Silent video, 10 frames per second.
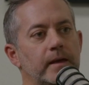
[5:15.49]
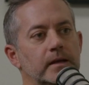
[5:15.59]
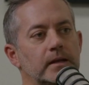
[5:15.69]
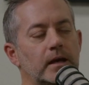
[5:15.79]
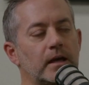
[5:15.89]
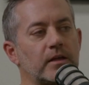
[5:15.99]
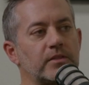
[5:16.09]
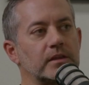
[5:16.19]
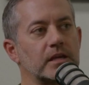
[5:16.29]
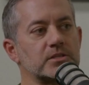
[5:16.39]
And I, I,
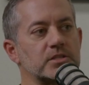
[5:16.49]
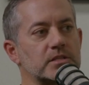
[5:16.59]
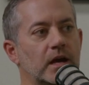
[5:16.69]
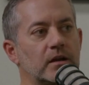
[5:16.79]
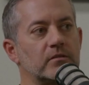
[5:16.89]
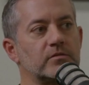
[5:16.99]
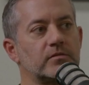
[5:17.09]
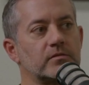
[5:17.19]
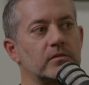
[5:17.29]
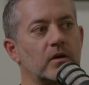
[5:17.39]
think that's just kind
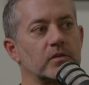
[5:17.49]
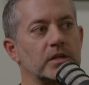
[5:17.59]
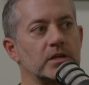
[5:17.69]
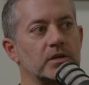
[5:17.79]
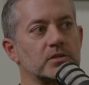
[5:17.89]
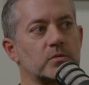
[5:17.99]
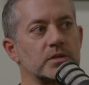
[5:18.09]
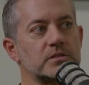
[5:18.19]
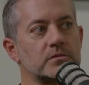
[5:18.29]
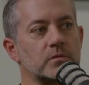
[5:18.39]
of over the years
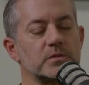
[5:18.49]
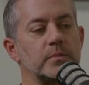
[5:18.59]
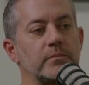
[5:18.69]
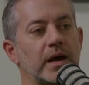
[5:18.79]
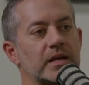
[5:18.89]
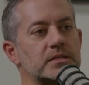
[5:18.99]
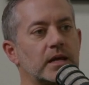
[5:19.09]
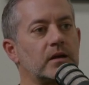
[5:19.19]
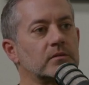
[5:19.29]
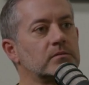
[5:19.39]
what's what's been passed
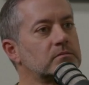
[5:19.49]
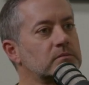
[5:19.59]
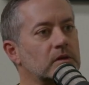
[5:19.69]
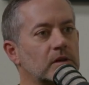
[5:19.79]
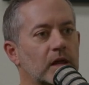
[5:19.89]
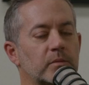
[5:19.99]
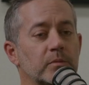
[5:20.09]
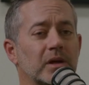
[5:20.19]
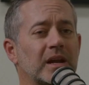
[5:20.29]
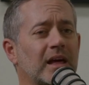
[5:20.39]
down a lot of
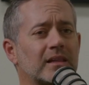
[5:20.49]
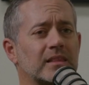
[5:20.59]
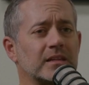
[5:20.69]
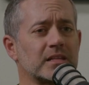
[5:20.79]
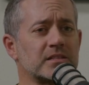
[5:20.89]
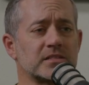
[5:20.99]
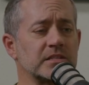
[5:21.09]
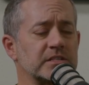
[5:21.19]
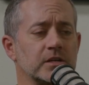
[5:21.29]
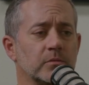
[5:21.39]
people. And I, I, think that's a
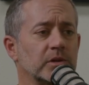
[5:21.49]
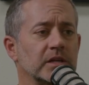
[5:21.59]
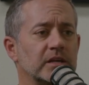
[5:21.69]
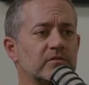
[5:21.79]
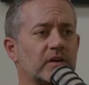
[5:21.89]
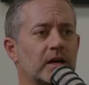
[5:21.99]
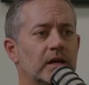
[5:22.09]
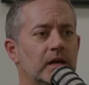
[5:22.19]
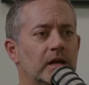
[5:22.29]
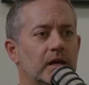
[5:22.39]
sincere belief. I,
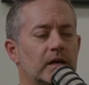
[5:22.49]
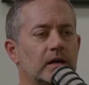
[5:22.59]
right, right.